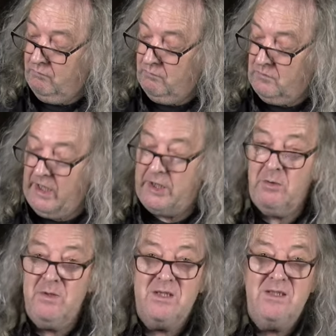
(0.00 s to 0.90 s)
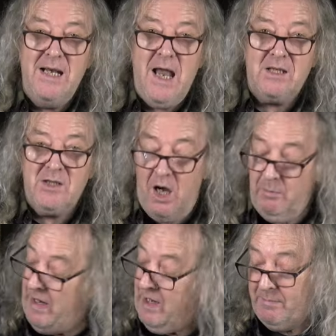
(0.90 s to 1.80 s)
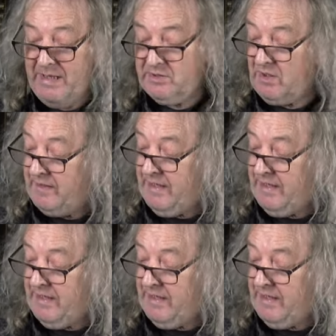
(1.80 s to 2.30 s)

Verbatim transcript: they call this deluxe hardware, but it's got